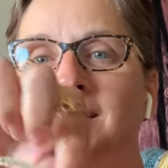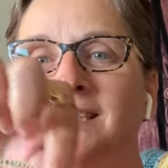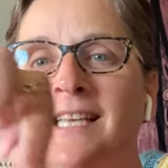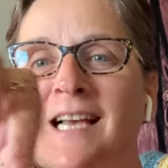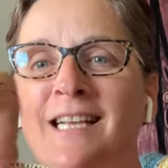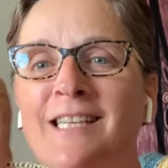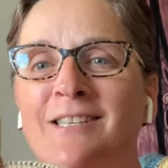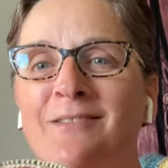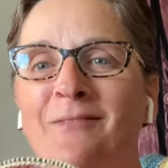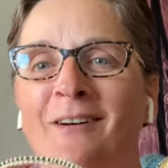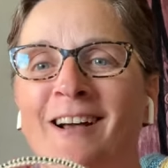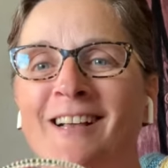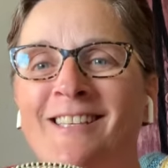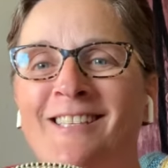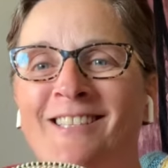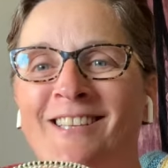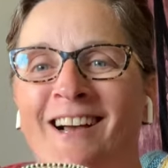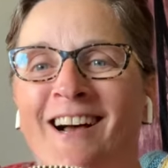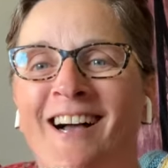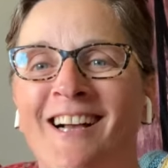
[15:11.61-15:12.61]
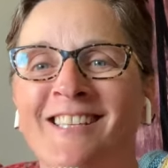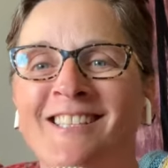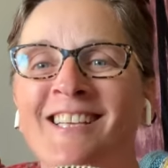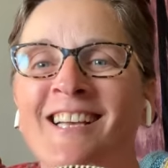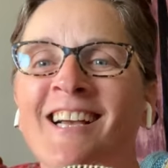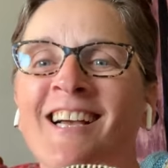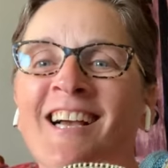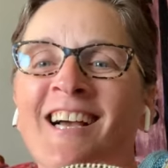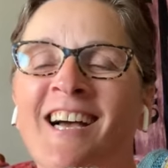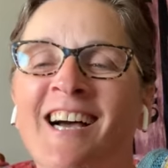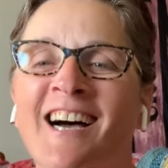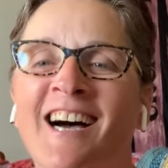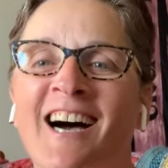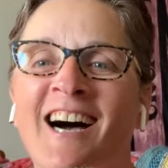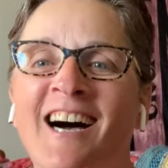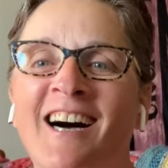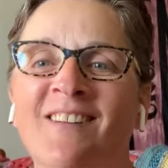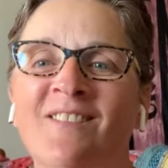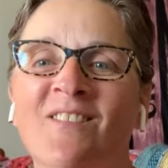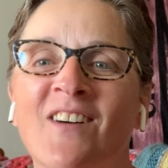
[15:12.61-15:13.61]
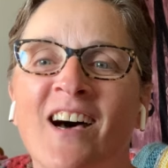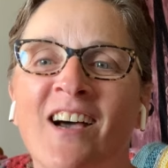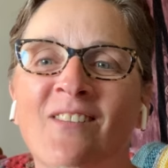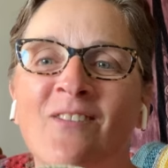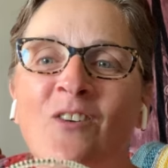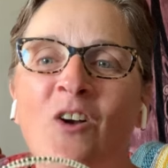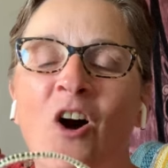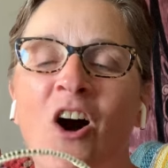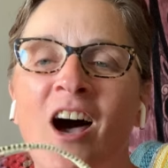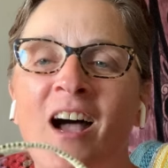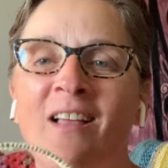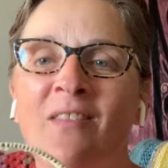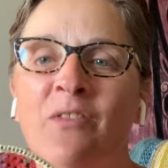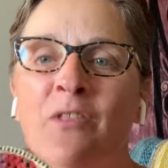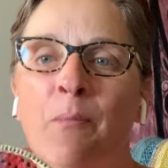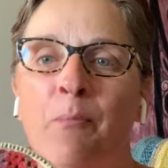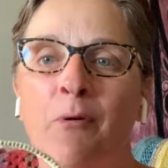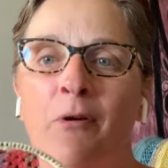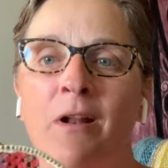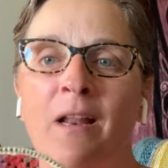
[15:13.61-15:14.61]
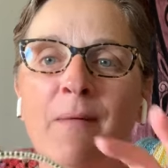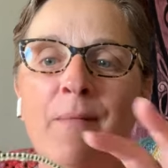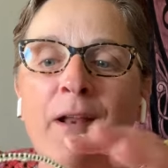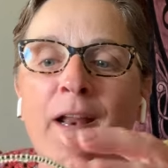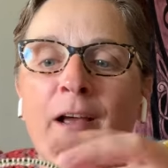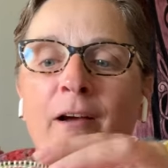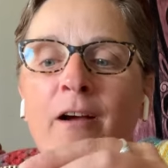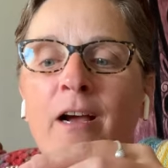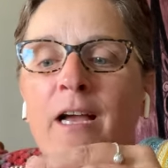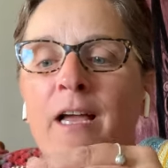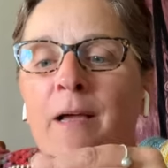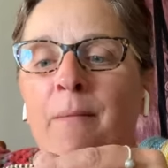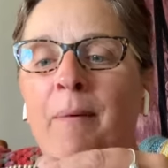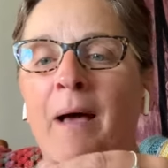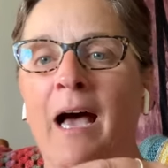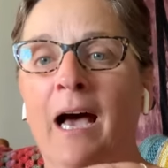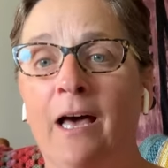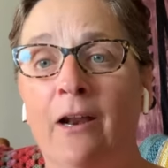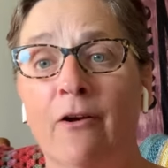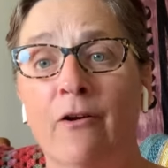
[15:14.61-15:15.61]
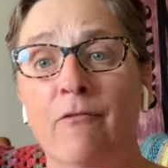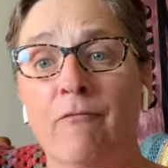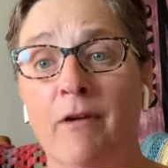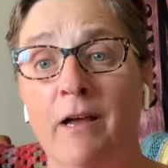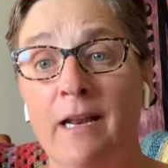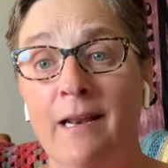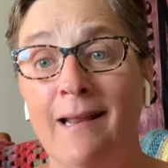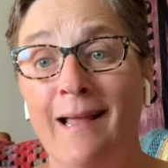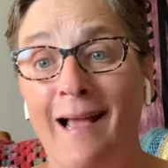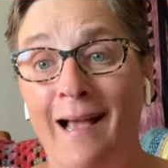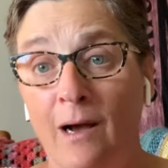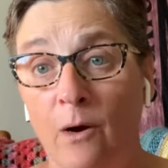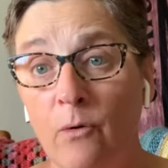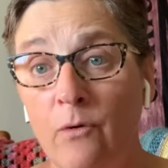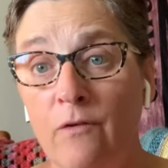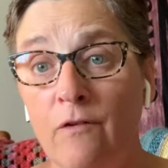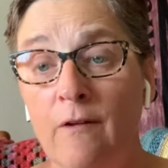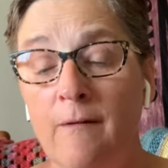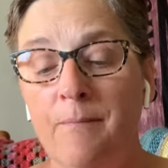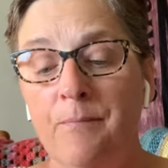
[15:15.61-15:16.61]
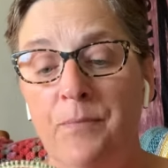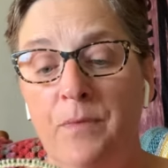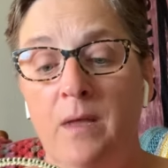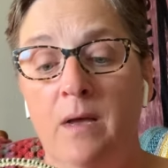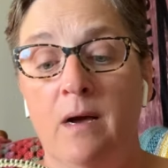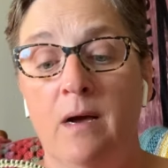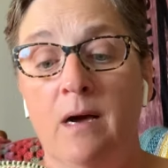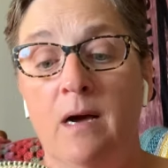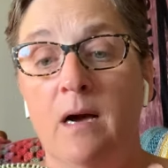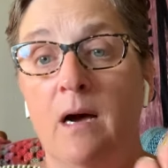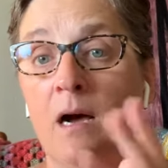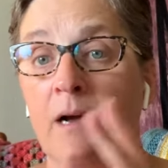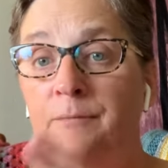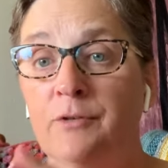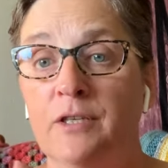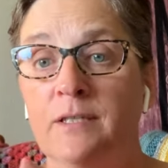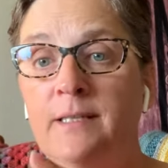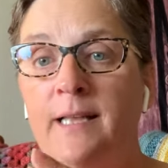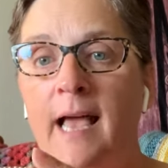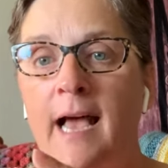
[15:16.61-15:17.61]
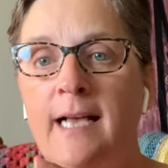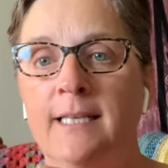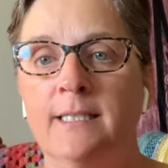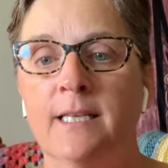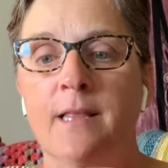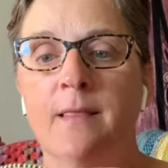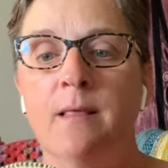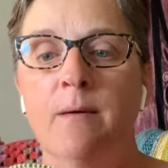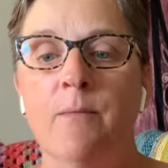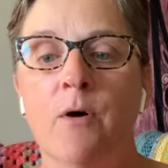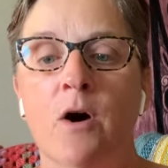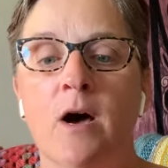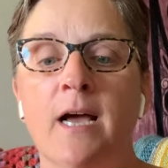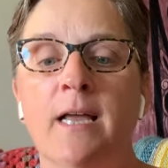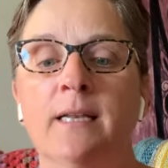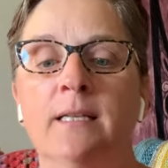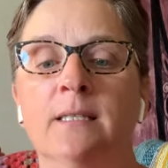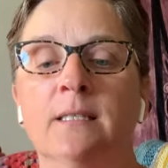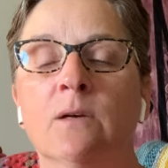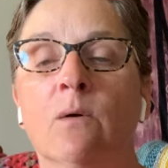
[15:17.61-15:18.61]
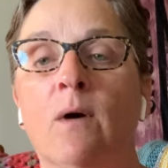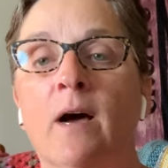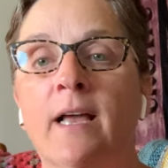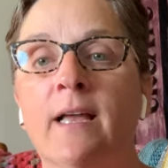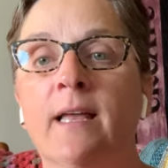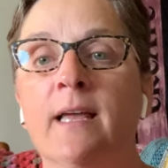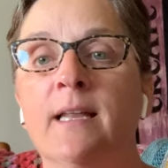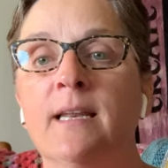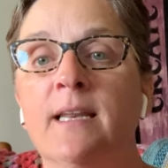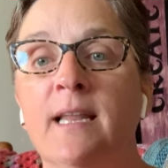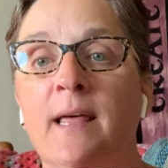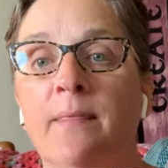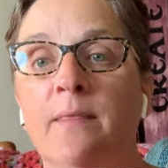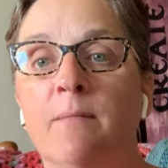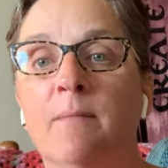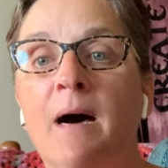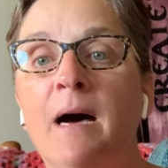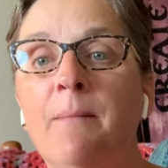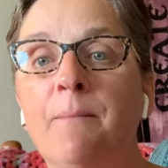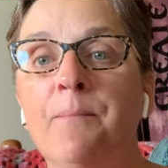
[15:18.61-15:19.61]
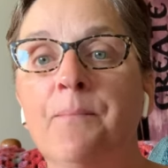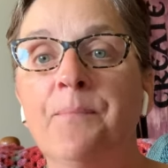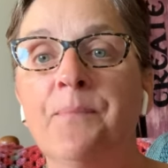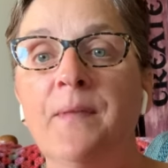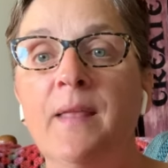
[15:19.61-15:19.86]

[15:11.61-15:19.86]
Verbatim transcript: sunspot socks. Um, I've got the preliminary pattern written out. Uh, I'm just casting them on so I can knit them up.